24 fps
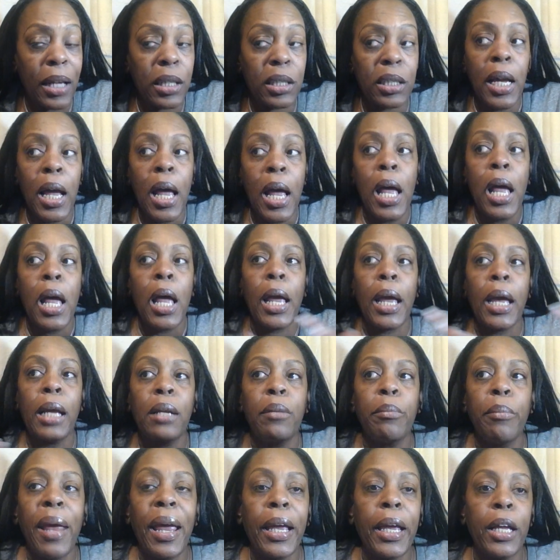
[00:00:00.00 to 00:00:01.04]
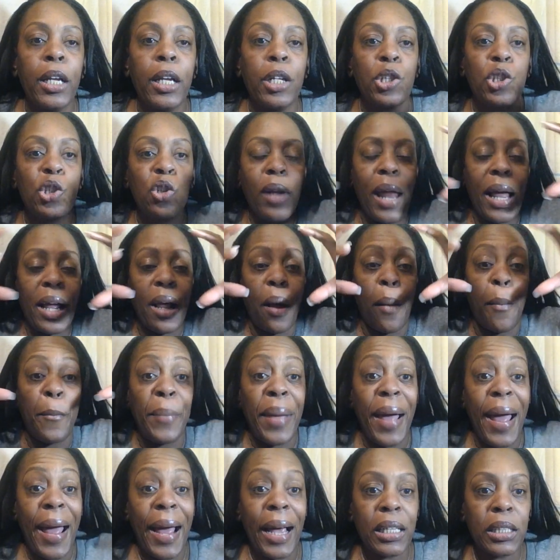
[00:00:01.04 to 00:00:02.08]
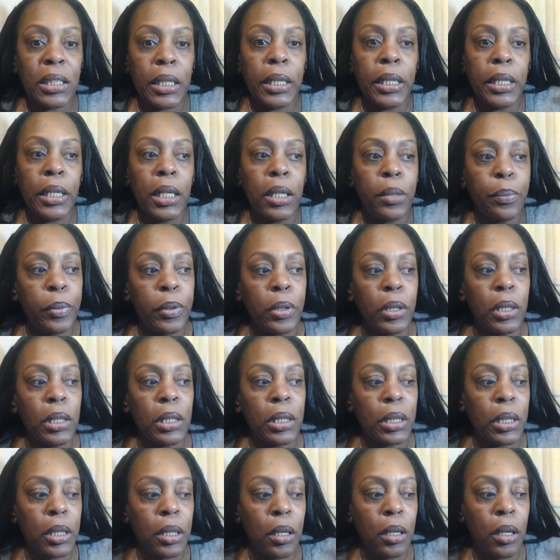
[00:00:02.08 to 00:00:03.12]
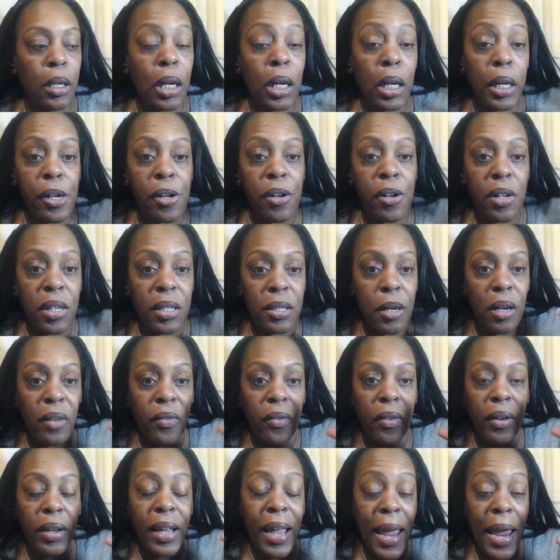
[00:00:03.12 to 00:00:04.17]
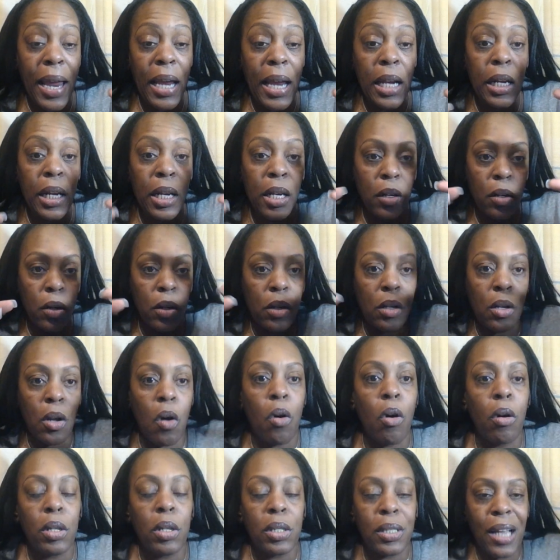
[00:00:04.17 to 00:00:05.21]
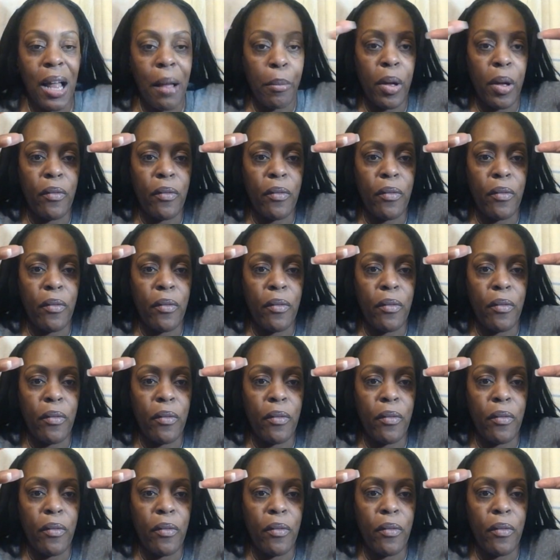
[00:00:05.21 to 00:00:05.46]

and make it into like a basket put the clear silicone in you know on top of it